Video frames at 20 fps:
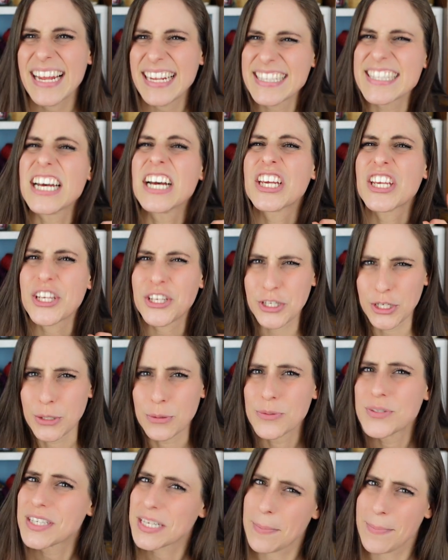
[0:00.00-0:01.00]
it's a
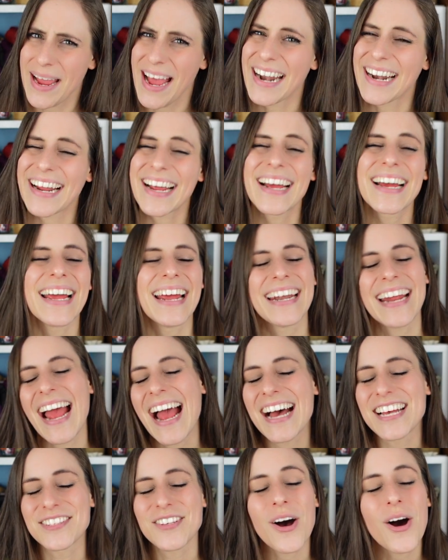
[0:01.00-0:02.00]
cute schematic and it has